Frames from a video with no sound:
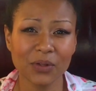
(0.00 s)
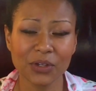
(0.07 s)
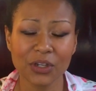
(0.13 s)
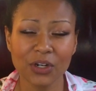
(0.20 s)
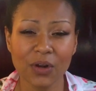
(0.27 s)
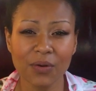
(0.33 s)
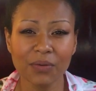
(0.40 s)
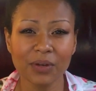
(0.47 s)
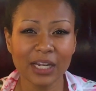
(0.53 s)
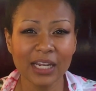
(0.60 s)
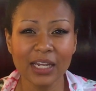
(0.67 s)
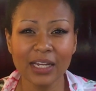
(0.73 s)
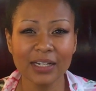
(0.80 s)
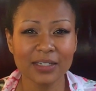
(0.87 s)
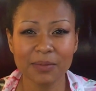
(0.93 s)
You don't
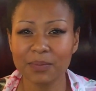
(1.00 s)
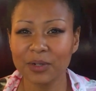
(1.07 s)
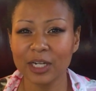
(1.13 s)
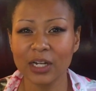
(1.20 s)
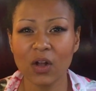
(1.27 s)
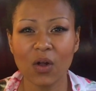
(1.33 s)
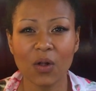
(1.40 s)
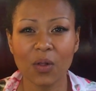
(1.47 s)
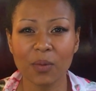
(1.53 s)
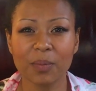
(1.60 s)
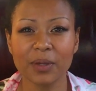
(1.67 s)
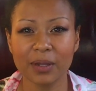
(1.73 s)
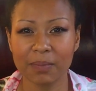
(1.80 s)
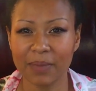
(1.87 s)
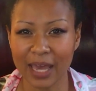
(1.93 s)
need to bring a whole
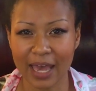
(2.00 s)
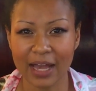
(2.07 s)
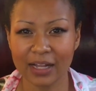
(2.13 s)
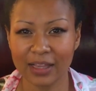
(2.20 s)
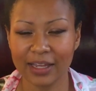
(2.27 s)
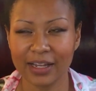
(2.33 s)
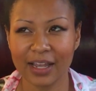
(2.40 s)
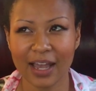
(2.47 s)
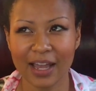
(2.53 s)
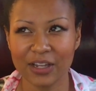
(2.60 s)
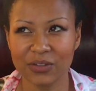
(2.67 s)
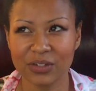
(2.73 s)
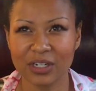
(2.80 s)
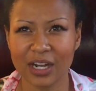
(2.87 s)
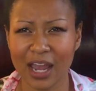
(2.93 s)
big bag like I
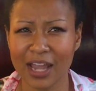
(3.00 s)
used to take.